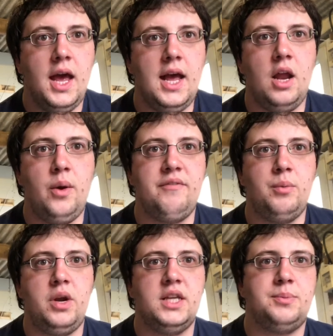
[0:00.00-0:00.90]
Hello
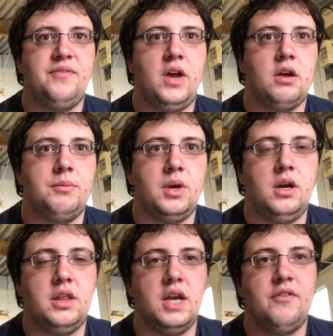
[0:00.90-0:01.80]
everybody, it's the Big Fat Crypto
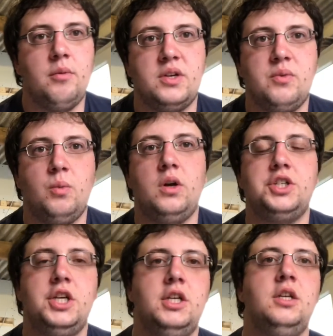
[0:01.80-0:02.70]
Guy, thank you very much for
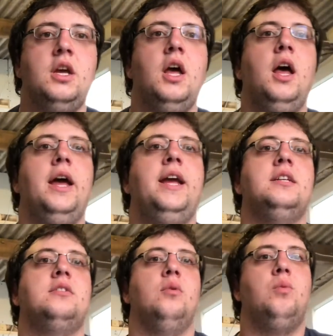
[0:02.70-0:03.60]
watching.
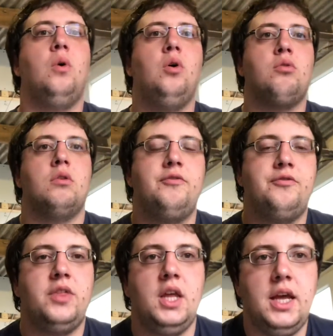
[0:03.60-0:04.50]
It's the War
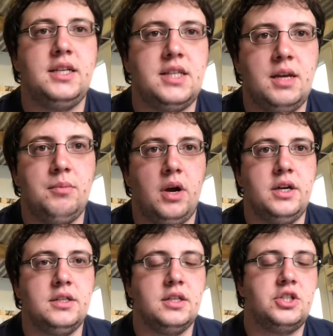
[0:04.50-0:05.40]
of the ASIC
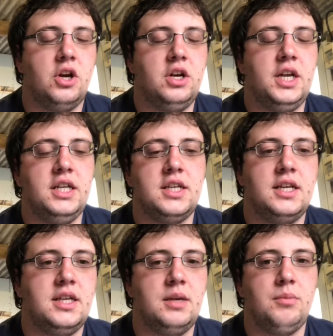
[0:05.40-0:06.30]
Miners, the Chinese
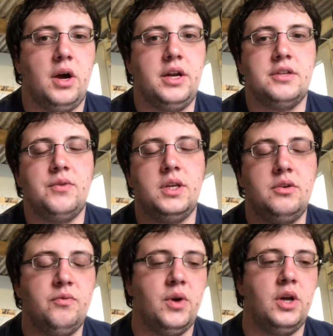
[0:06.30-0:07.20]
ASIC Miners. When
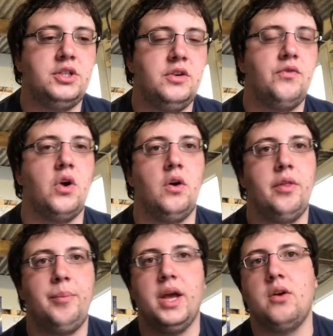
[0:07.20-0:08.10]
you, first you've got
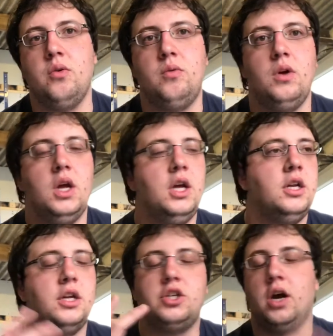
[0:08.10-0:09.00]
the Baikal,
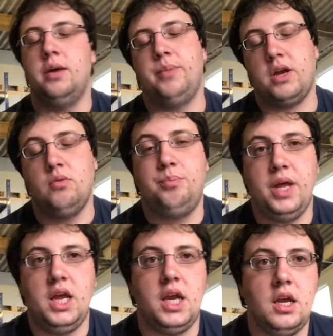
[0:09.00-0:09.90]
the giant Baikal
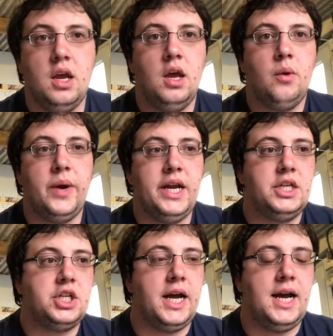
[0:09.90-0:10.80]
B,
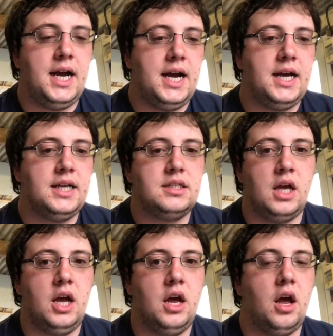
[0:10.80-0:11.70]
which has
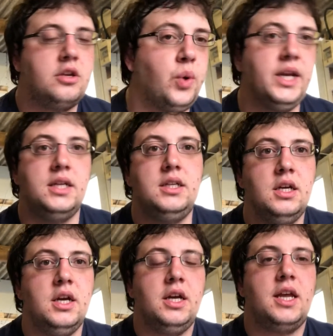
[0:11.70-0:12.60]
uh, a 20
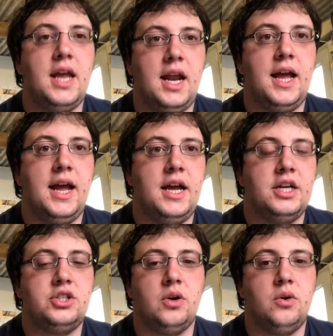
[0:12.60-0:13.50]
kilo
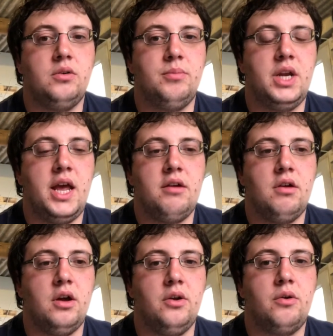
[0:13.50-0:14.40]
hash on
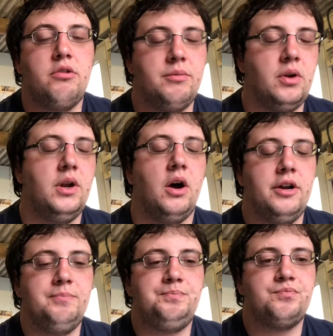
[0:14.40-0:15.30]
Monero CryptoNight